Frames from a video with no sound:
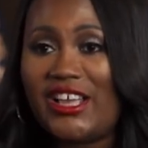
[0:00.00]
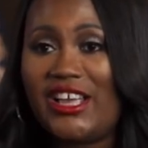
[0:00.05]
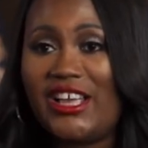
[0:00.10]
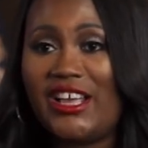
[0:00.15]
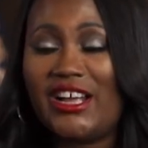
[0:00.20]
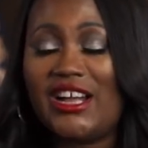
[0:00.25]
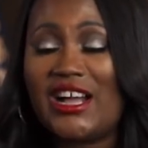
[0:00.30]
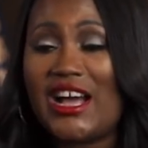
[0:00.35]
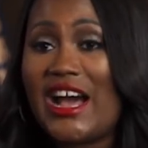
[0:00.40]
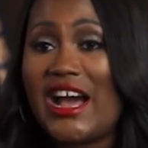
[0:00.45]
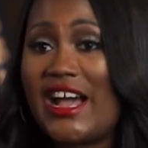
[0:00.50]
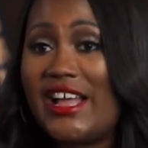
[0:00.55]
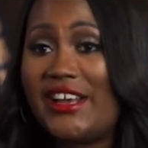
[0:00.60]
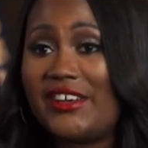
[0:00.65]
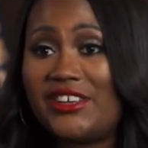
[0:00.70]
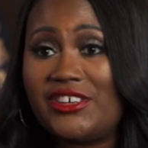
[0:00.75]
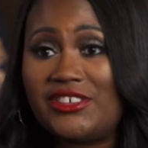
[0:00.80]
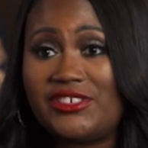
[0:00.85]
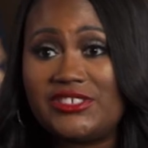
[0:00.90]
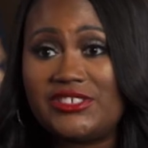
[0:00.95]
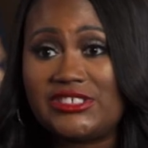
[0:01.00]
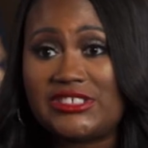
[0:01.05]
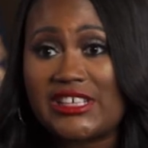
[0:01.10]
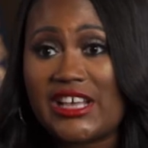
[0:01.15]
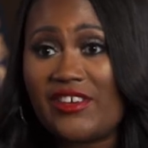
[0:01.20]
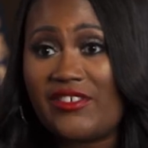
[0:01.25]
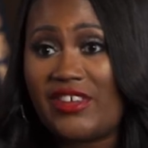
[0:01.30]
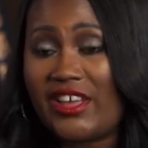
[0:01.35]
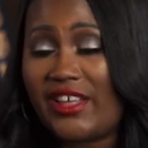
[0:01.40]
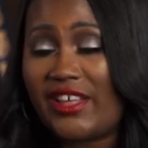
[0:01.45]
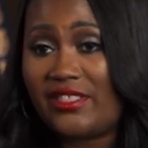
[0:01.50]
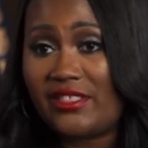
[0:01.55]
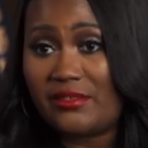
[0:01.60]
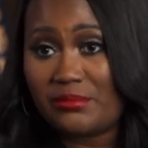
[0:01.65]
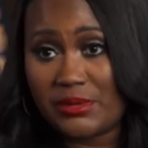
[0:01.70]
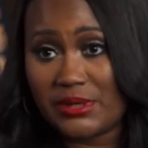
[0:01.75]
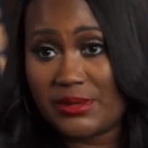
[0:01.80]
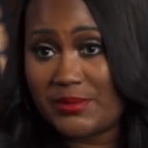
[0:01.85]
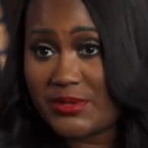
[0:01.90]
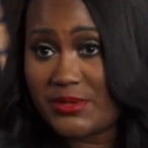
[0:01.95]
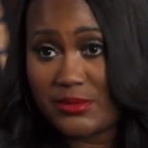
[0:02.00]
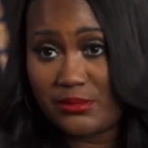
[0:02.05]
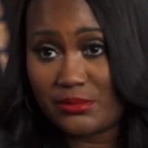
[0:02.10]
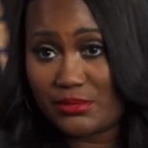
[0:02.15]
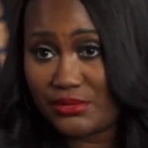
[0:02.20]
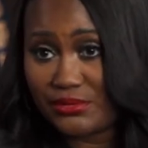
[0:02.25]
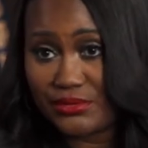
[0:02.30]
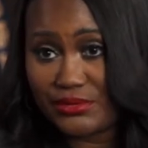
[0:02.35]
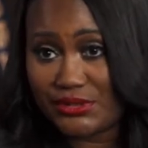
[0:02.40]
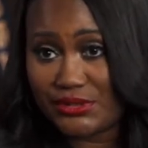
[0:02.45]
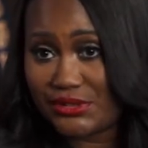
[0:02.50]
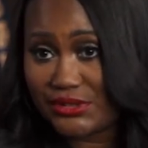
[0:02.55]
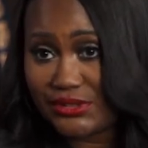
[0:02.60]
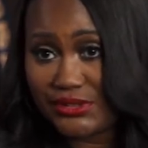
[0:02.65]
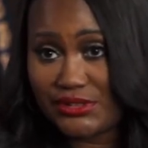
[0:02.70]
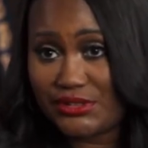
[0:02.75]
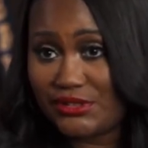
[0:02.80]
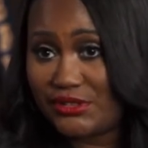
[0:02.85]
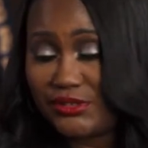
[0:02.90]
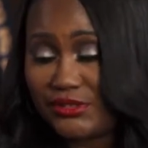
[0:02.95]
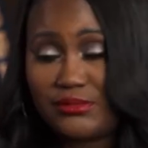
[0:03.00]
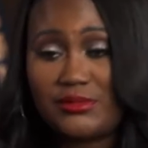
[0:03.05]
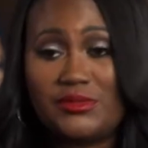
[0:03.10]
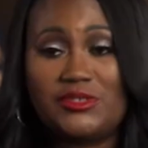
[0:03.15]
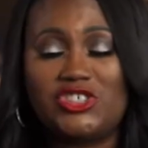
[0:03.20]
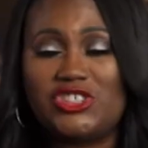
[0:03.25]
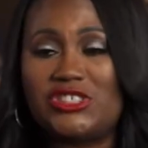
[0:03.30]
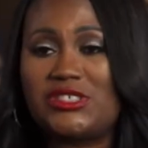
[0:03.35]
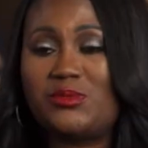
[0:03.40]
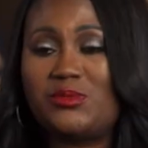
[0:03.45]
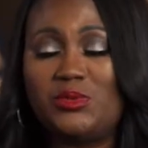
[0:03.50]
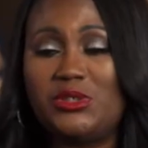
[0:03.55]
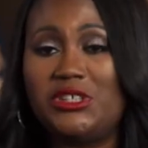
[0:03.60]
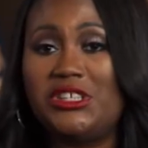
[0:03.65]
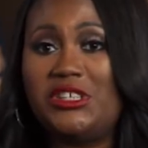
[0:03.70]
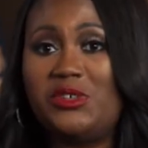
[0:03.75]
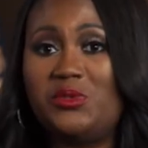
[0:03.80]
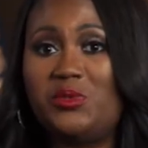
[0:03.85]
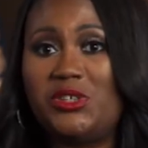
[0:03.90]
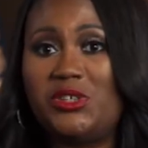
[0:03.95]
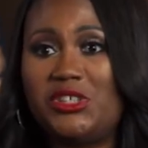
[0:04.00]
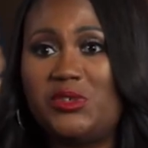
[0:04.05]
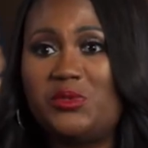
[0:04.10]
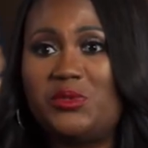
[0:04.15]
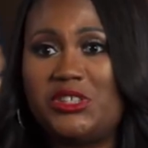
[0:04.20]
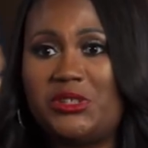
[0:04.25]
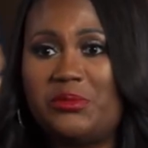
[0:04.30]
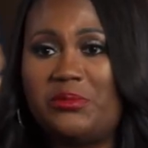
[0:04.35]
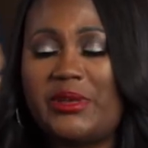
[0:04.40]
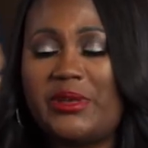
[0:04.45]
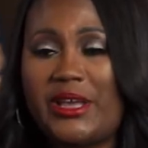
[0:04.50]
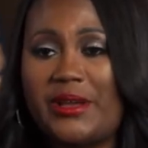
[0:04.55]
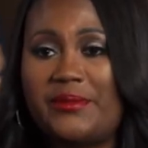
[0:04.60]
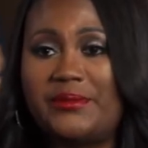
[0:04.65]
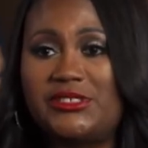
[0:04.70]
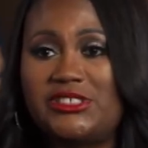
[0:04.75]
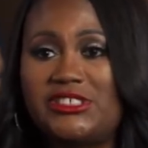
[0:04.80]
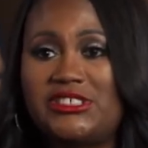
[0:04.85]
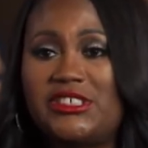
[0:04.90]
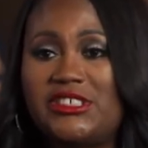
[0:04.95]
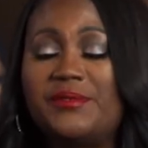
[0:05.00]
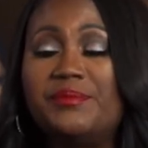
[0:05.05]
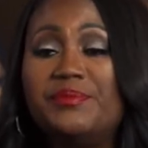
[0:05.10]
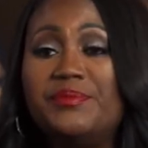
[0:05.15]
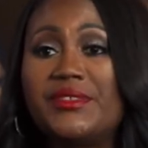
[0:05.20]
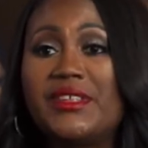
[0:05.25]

and God knows I've had the bumps and bruises to just really, really, really be able to